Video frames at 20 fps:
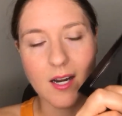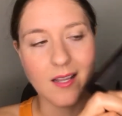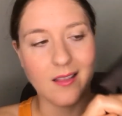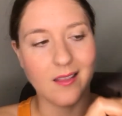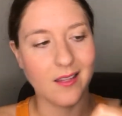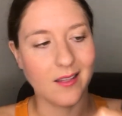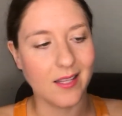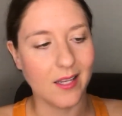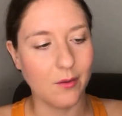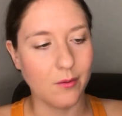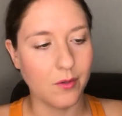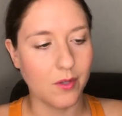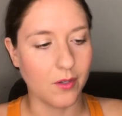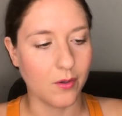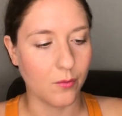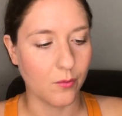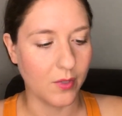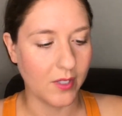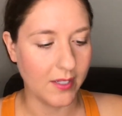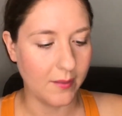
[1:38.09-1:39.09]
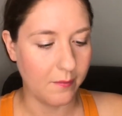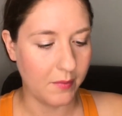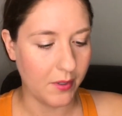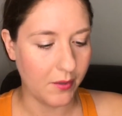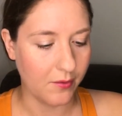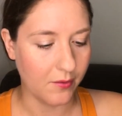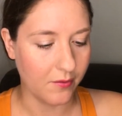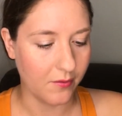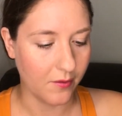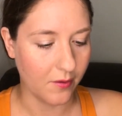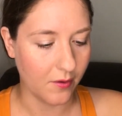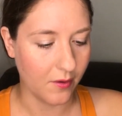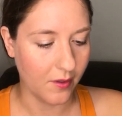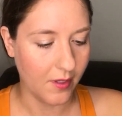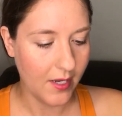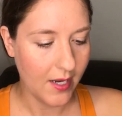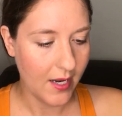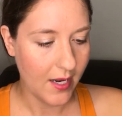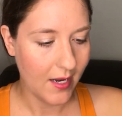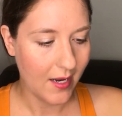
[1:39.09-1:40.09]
I think that would look really beautiful.